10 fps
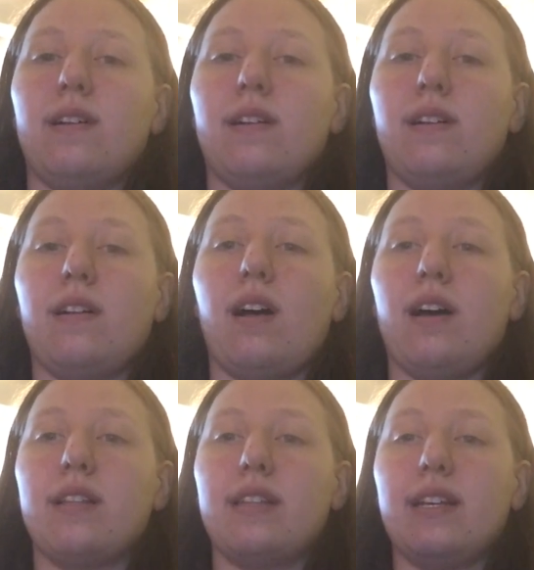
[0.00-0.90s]

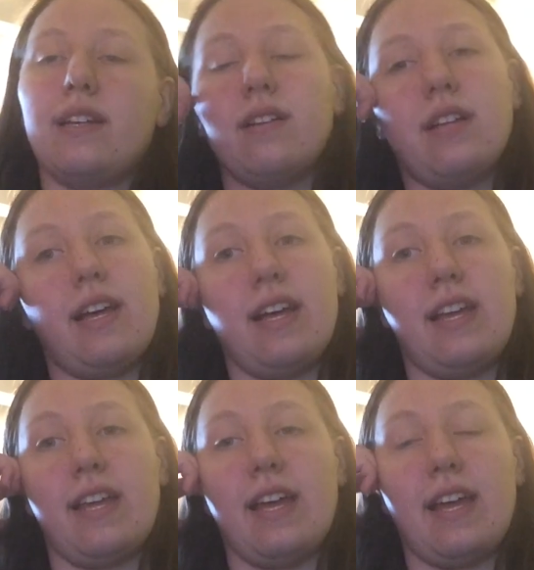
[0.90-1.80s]
on the
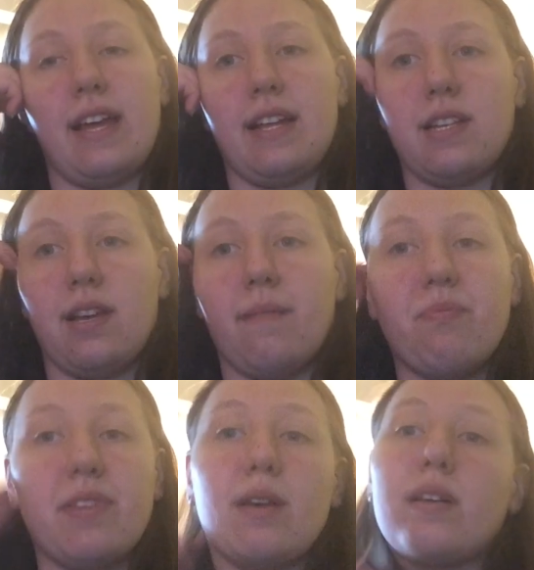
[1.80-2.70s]
internet, and
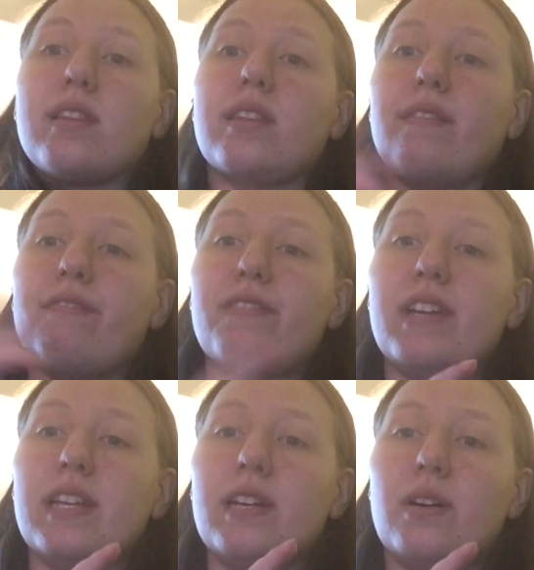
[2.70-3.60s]
the
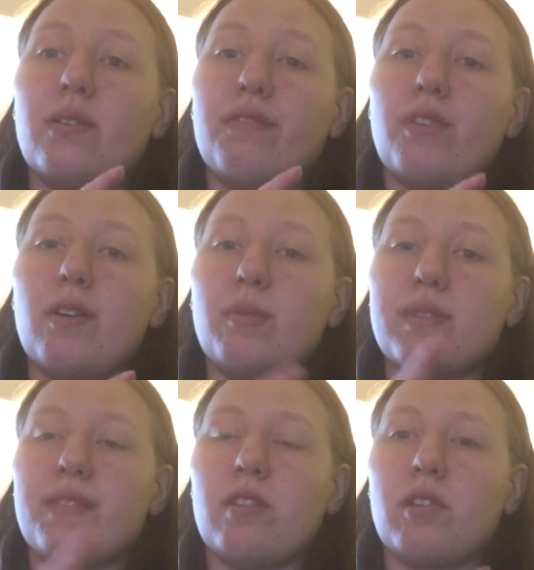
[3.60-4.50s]
video for it
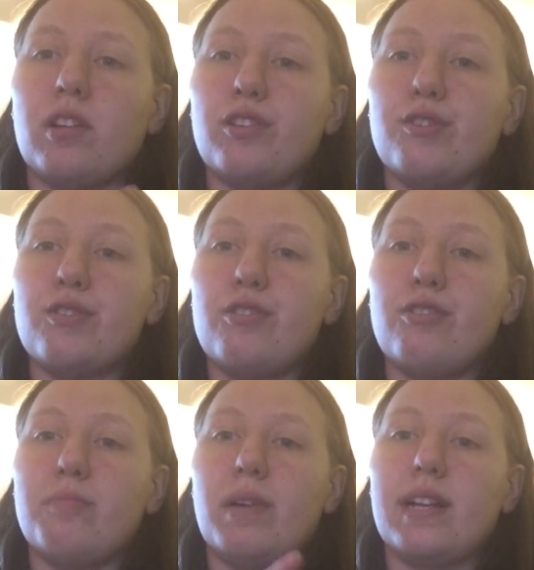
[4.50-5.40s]
was found on
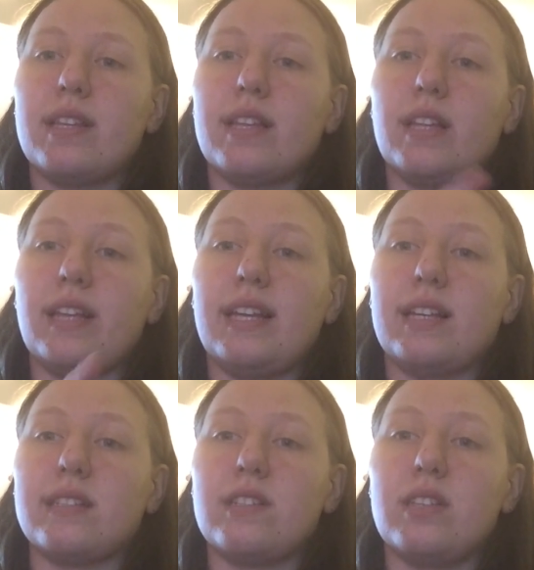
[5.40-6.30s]
YouTube, but the
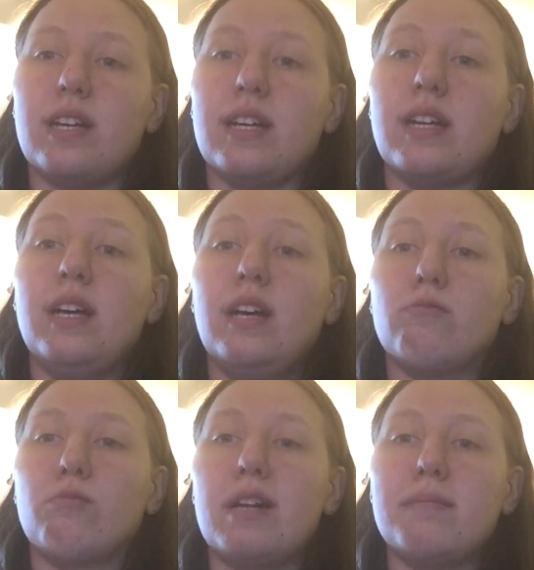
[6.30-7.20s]
link to the
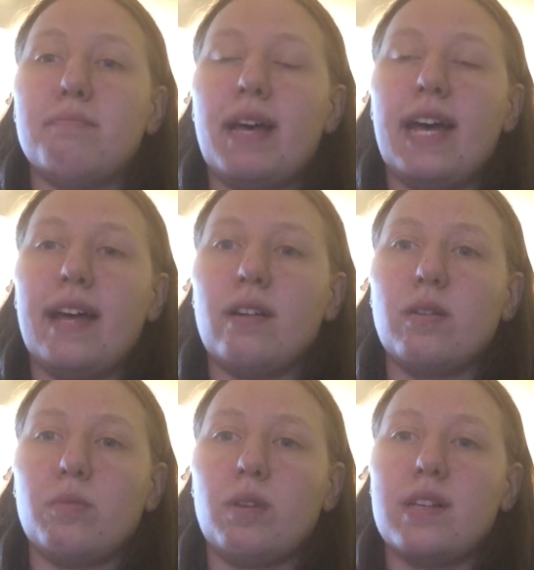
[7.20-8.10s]
written
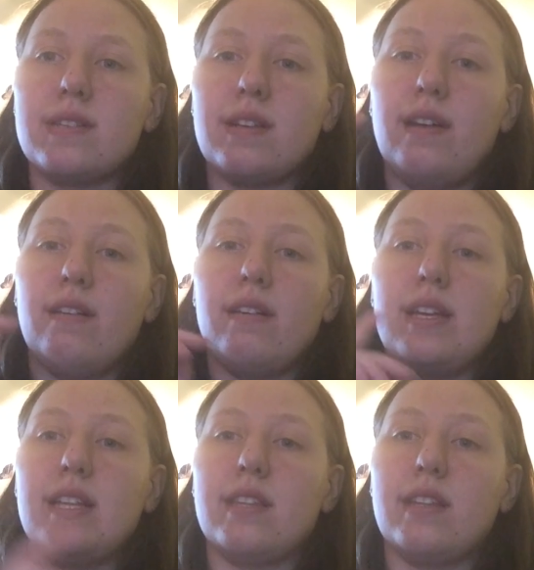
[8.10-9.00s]
pattern was
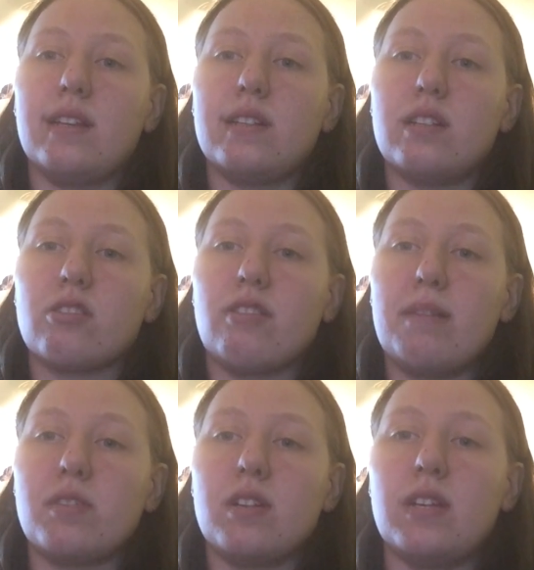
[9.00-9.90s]
in the
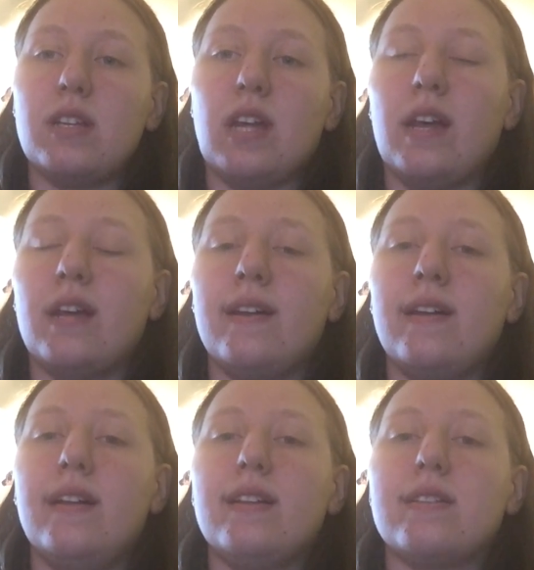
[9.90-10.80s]
description.
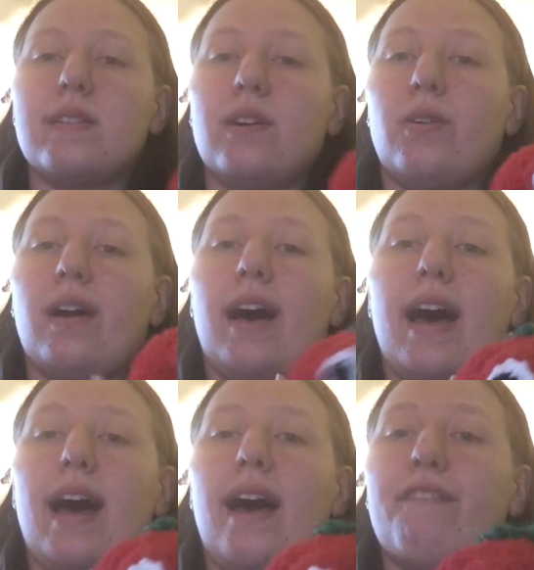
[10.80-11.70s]
So
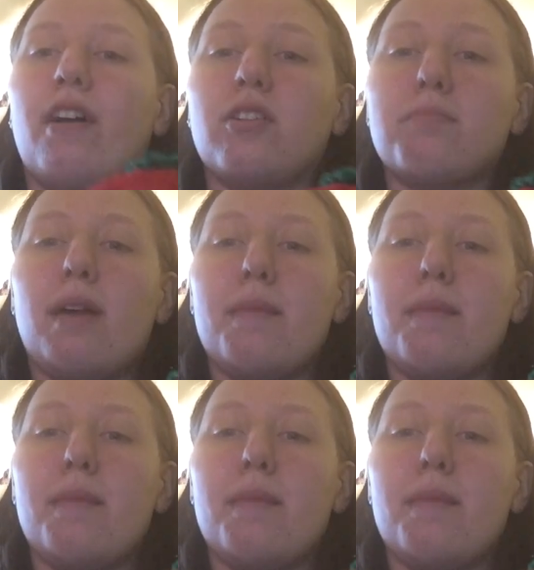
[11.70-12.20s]
I did